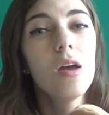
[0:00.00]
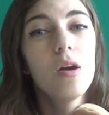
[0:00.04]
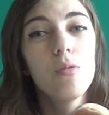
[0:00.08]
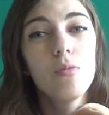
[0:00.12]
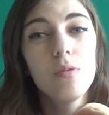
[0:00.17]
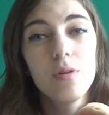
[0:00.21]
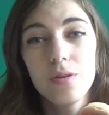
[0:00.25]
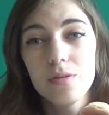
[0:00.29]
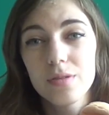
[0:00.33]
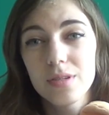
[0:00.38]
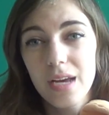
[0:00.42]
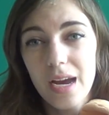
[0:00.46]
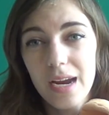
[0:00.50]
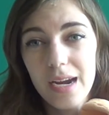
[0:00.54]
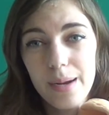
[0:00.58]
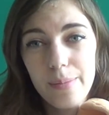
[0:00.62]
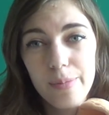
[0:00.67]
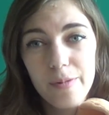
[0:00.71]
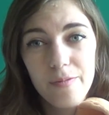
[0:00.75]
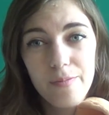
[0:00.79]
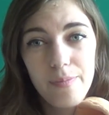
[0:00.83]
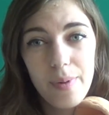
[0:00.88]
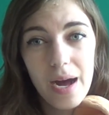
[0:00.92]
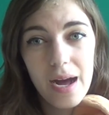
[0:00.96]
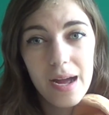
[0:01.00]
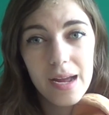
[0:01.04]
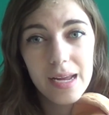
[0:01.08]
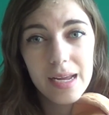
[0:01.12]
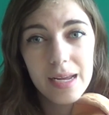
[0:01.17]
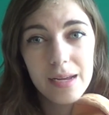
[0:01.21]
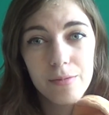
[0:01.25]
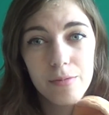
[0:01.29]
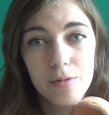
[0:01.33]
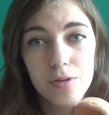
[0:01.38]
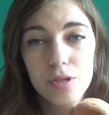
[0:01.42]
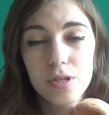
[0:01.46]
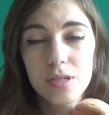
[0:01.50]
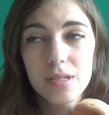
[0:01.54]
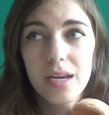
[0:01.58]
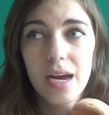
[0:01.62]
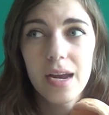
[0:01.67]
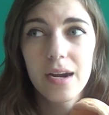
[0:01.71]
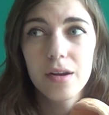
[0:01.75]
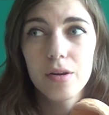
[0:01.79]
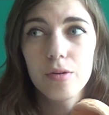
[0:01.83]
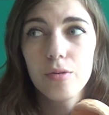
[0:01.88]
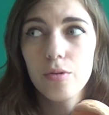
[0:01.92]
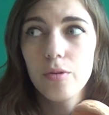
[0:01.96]
When you sign up with Buyee, which is
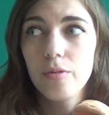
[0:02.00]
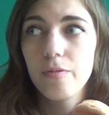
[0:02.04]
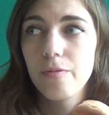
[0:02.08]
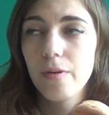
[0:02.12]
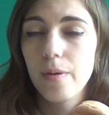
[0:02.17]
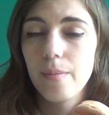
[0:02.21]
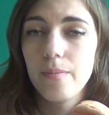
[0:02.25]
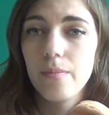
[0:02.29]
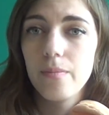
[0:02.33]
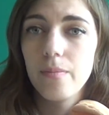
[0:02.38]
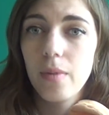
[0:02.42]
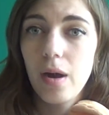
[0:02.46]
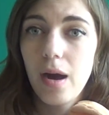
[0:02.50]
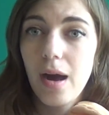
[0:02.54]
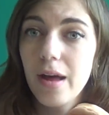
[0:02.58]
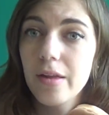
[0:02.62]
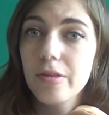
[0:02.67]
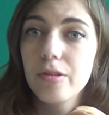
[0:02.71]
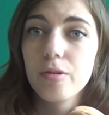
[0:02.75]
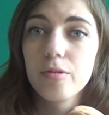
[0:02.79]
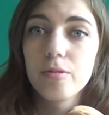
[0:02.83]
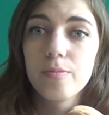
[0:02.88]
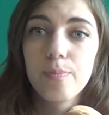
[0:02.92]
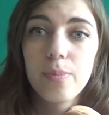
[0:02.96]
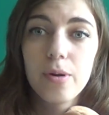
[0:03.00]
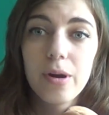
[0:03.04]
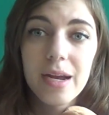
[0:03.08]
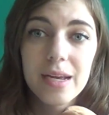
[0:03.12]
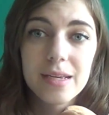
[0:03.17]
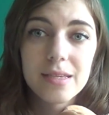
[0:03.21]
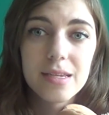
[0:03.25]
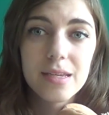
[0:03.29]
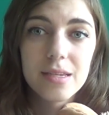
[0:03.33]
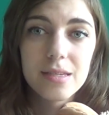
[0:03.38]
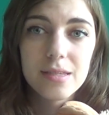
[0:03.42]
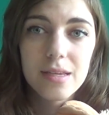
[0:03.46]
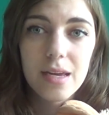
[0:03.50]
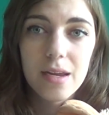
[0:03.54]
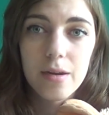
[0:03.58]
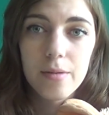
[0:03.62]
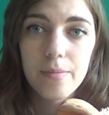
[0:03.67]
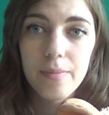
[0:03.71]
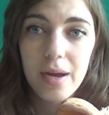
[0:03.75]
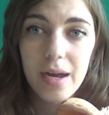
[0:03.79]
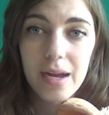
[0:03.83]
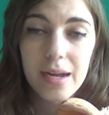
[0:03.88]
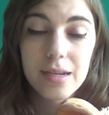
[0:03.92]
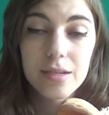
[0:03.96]
kind of cool from other places that are
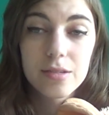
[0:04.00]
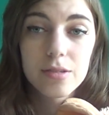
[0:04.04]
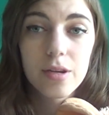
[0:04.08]
buying